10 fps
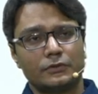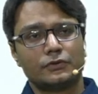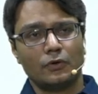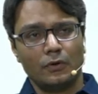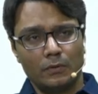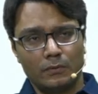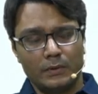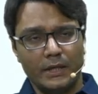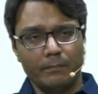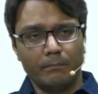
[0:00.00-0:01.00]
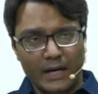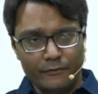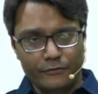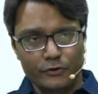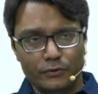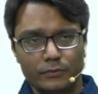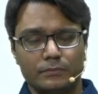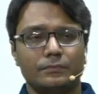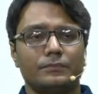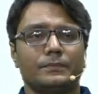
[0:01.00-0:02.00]
So in my view,
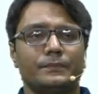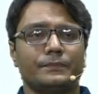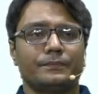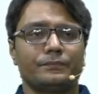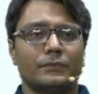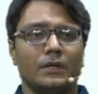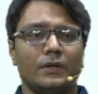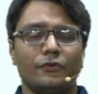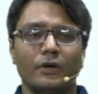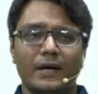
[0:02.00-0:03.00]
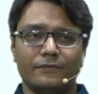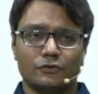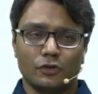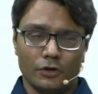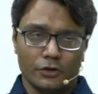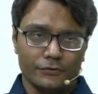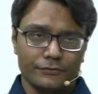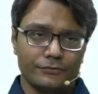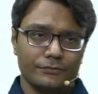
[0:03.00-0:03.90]
if you have thought of,